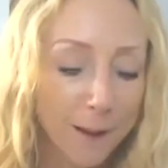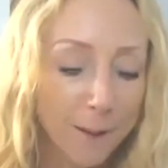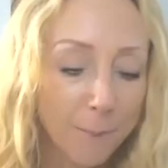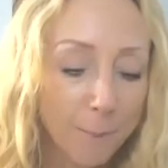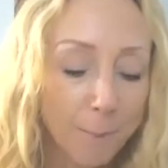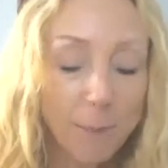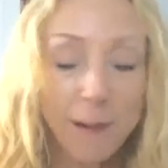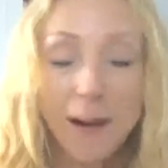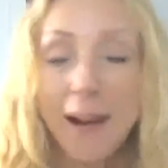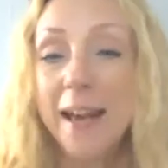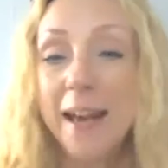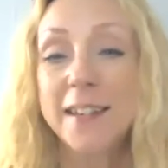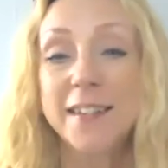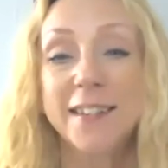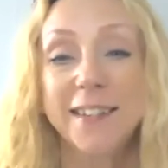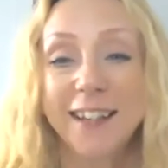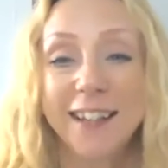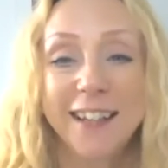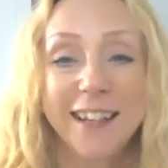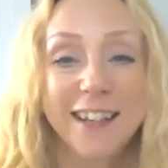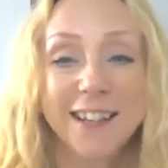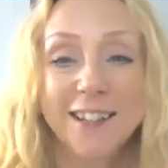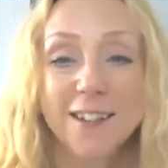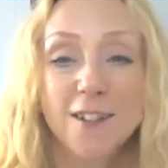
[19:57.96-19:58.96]

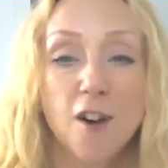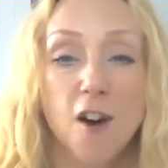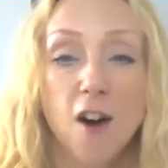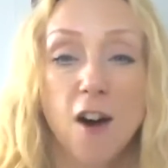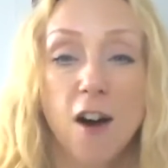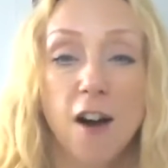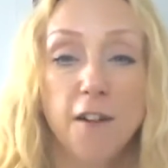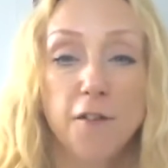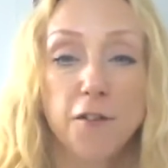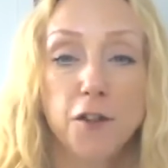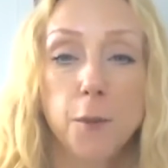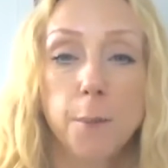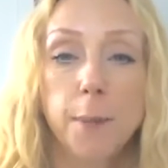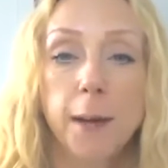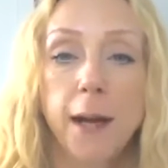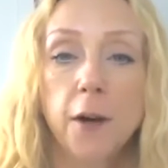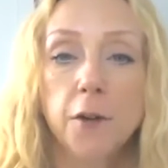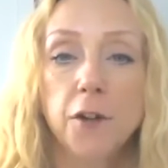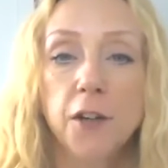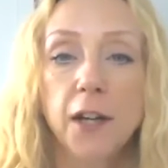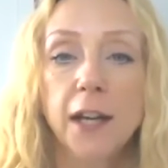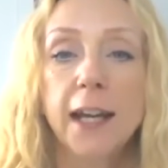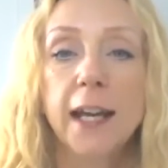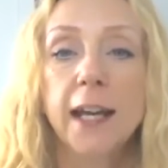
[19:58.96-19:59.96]
blessing in life, to be
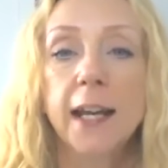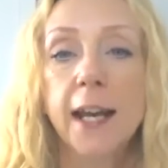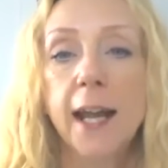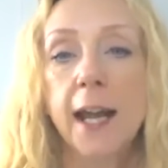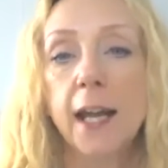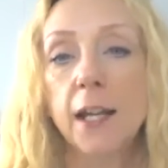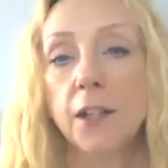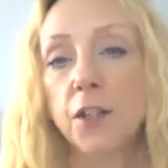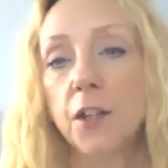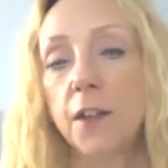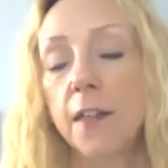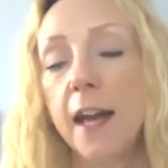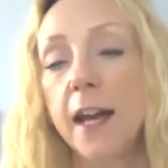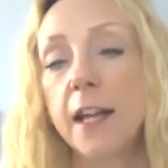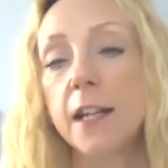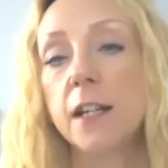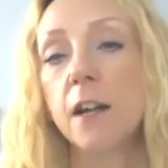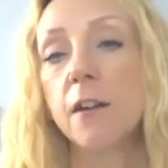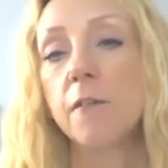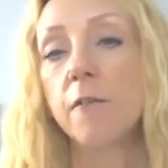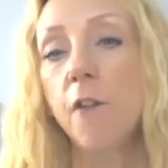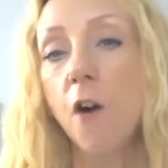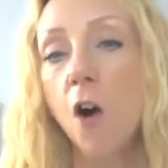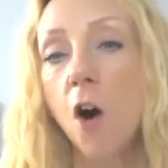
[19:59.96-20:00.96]
able to connect to that
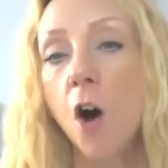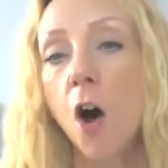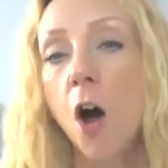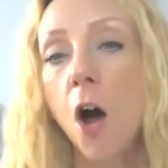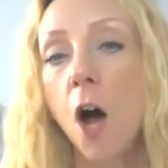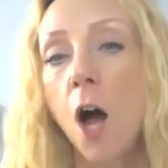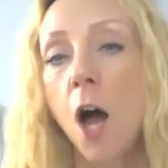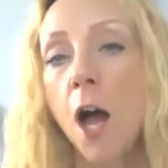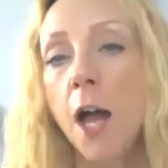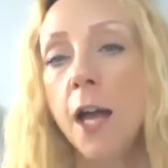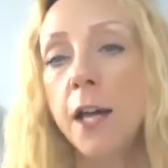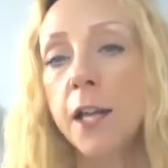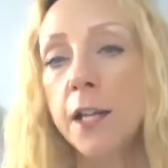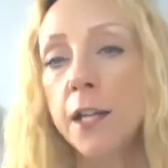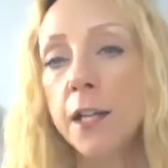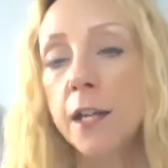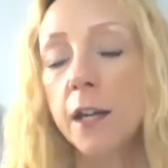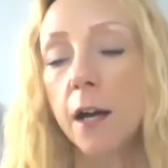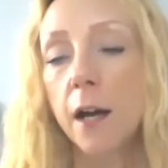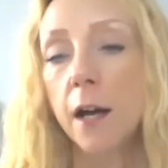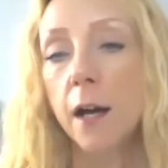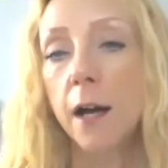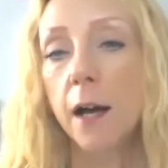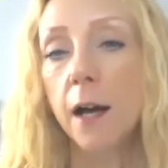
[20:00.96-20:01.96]

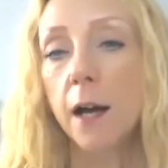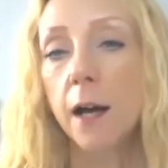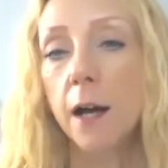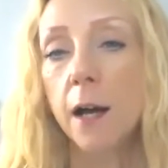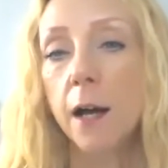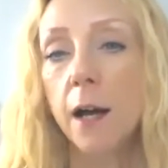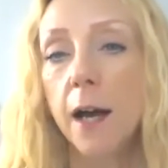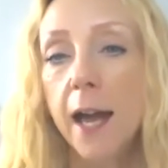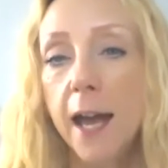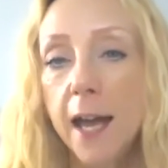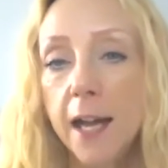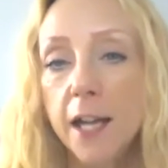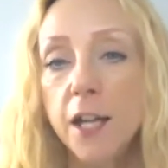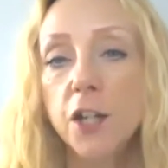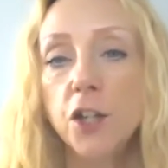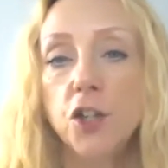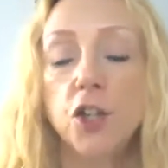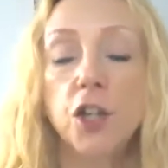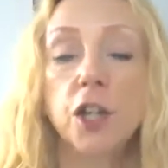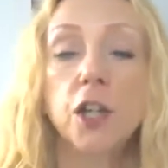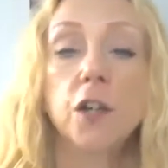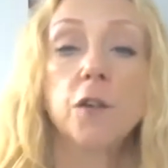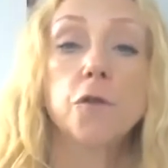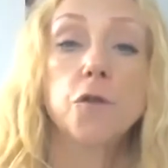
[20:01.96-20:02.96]
divine
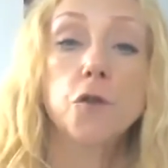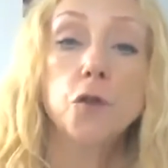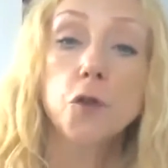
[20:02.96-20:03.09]
energy of